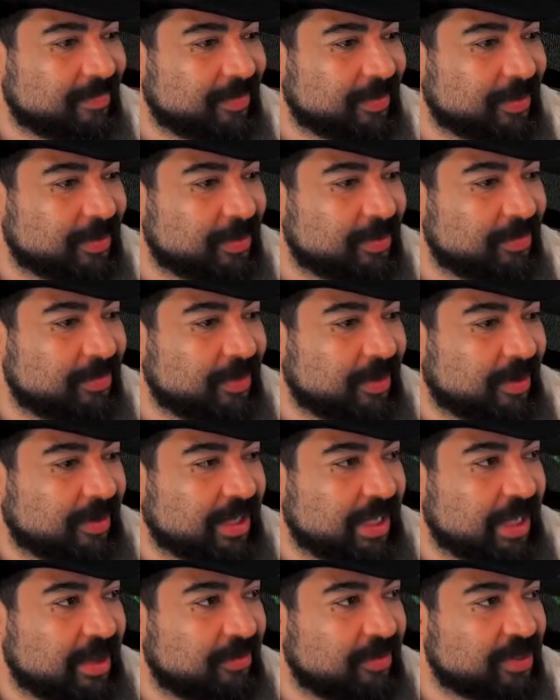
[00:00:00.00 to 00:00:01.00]
boom.
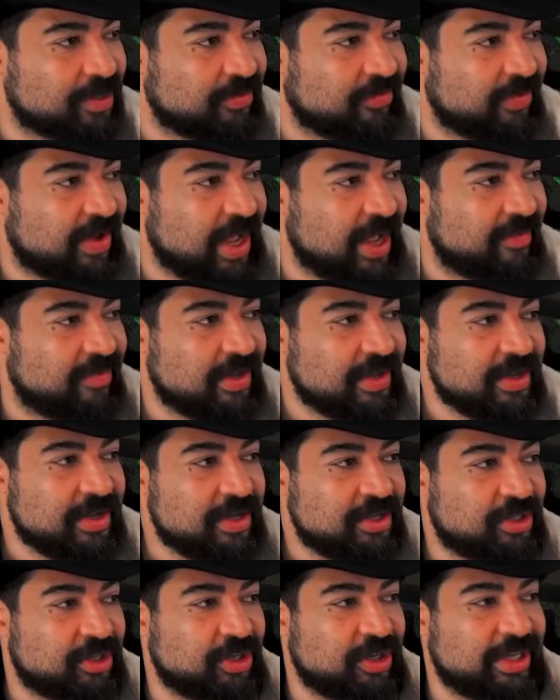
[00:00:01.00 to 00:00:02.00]
Okay, we survived.
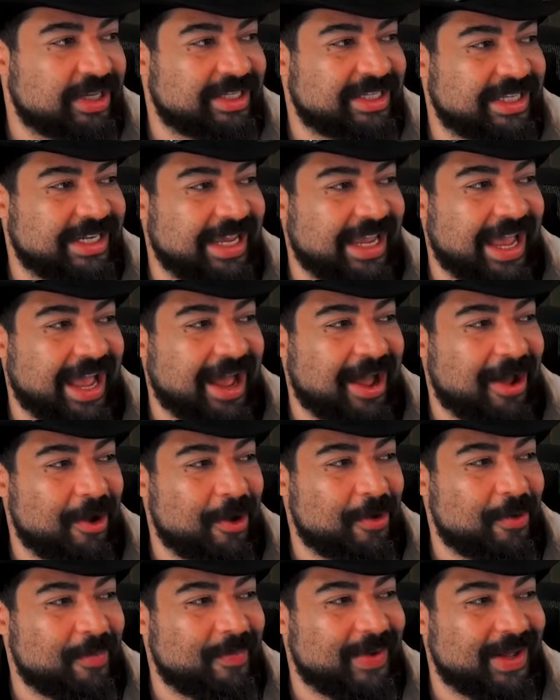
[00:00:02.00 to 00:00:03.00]
So you can see
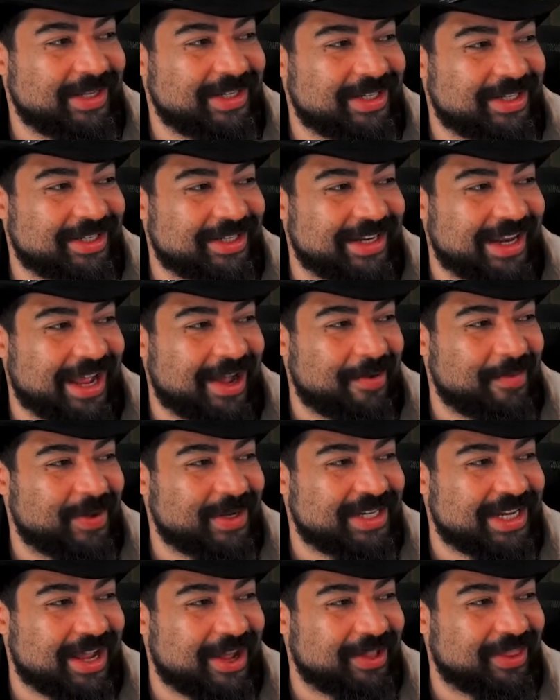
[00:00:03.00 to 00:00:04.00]
how much how
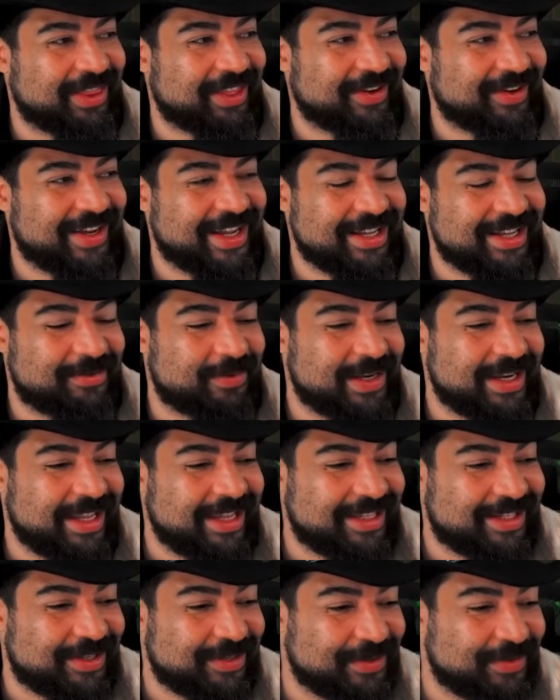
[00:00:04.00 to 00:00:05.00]
much health there is. We
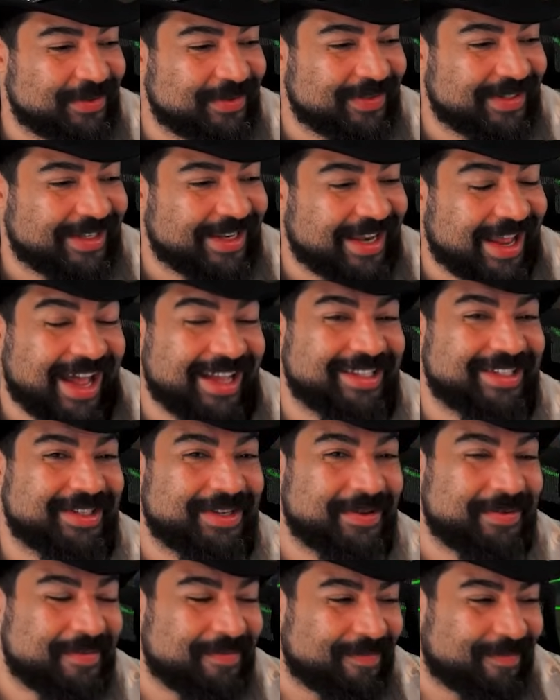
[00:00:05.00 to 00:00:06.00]
need to
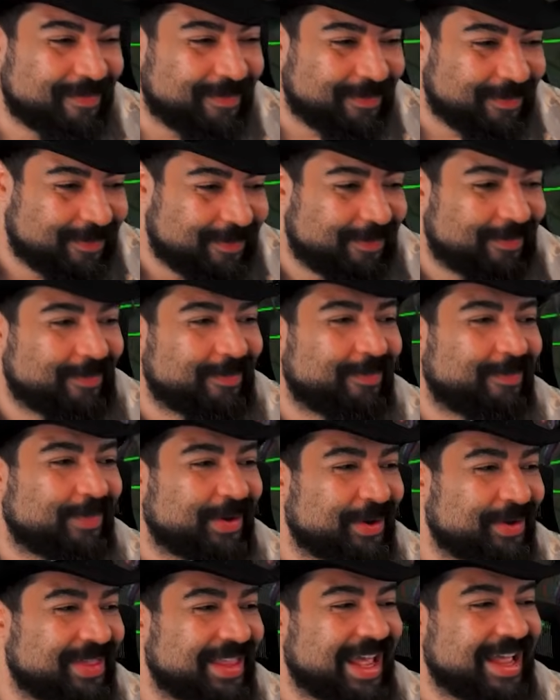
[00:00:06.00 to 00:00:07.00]
not
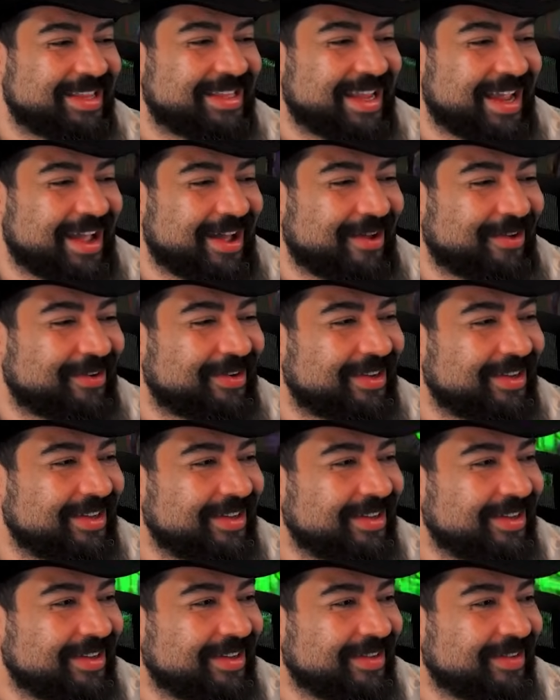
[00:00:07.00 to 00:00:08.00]
burn that down.
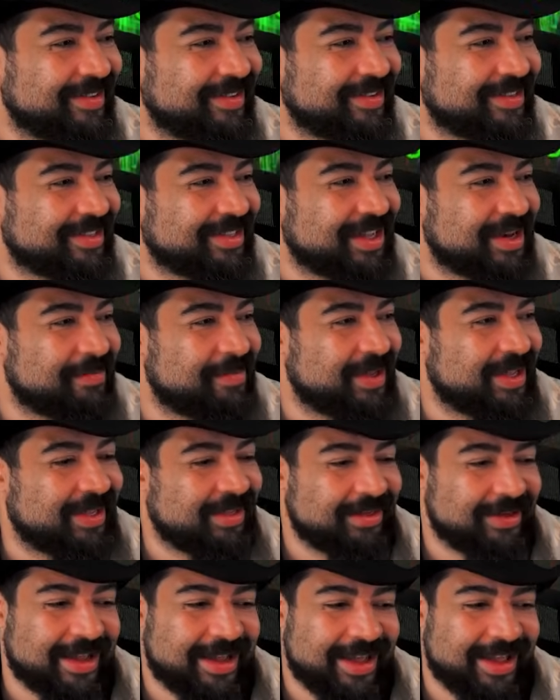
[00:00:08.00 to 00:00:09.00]
This is gonna
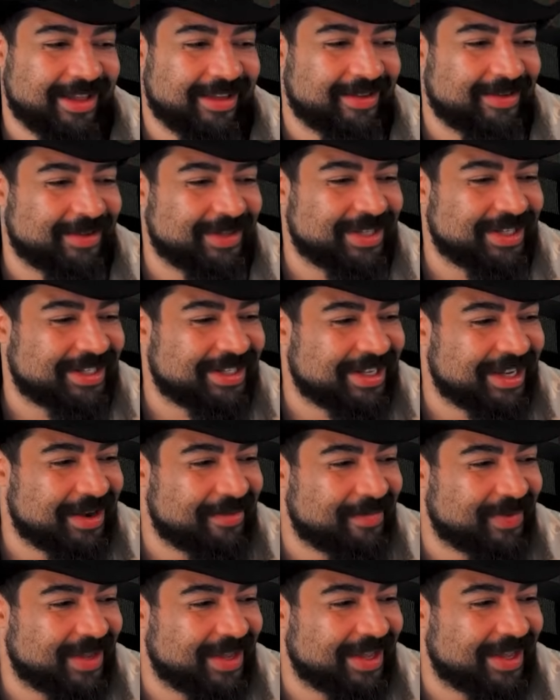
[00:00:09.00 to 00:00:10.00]
be uh, this is
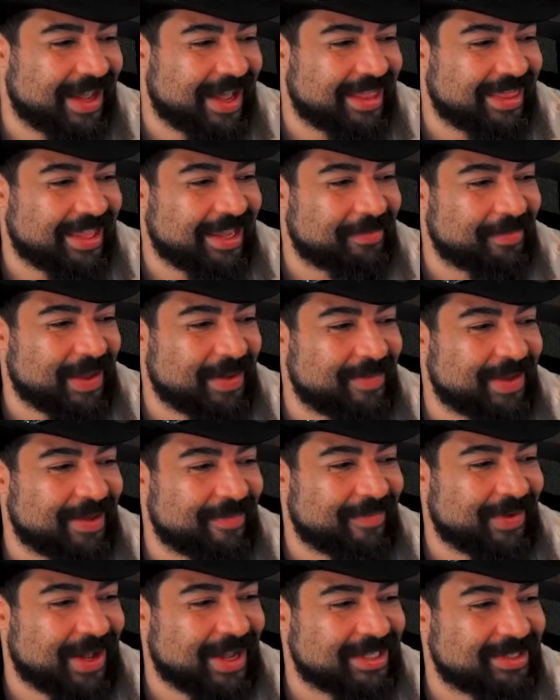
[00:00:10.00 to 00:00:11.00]
gonna be I think maybe
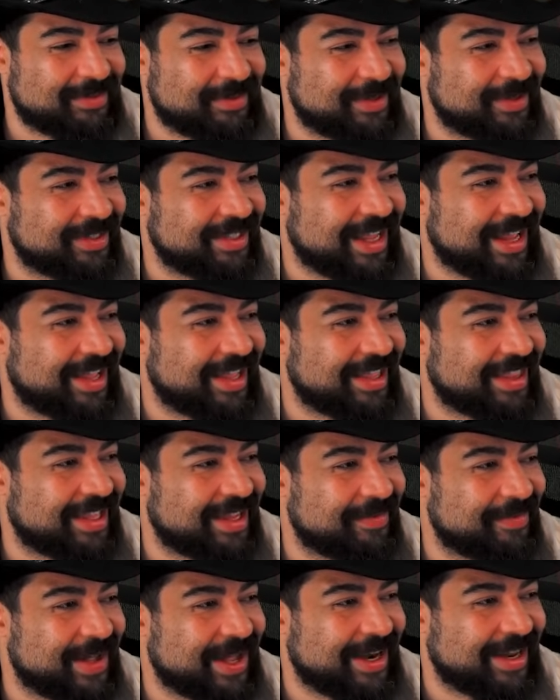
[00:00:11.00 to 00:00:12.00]
impossible. Now that I
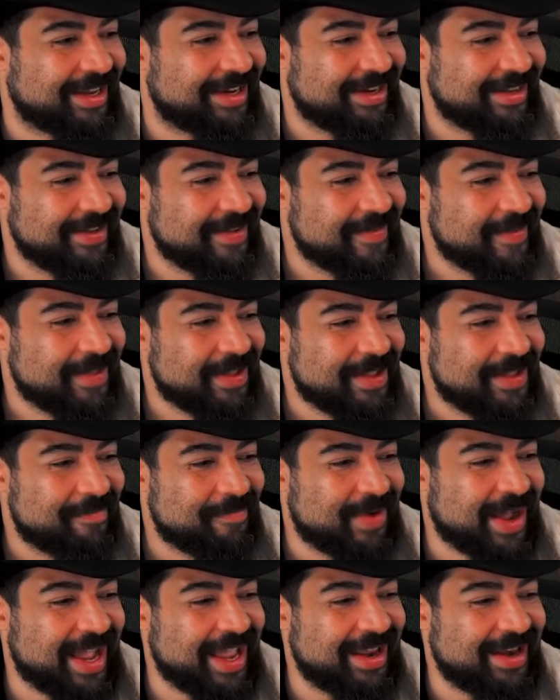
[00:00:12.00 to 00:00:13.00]
think about it,
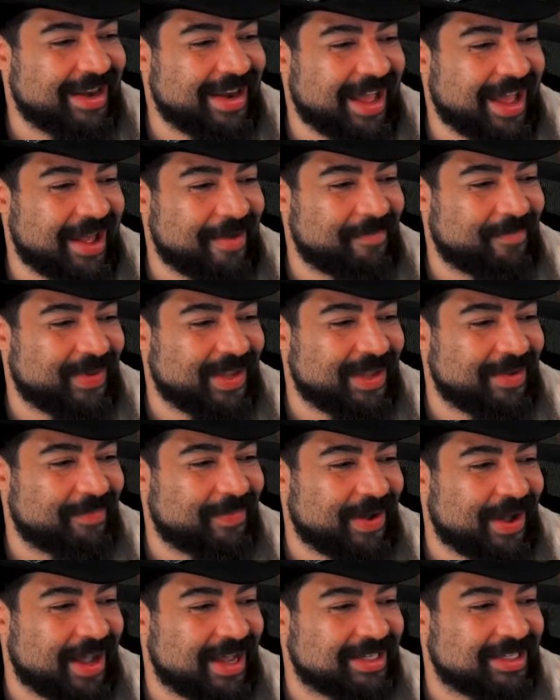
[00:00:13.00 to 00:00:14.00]
might not be
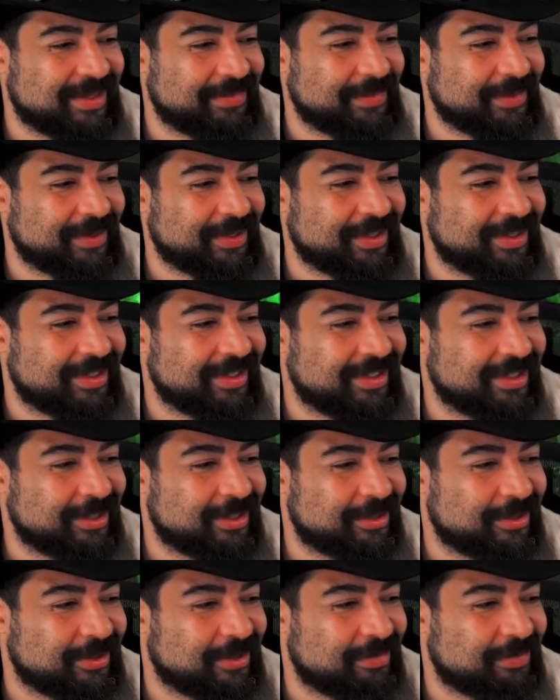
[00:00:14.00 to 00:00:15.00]
possible.
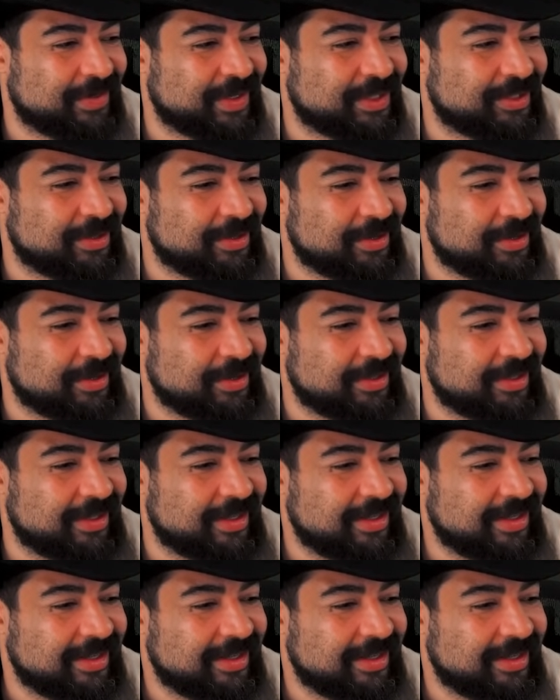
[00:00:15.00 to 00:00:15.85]
Truth be told.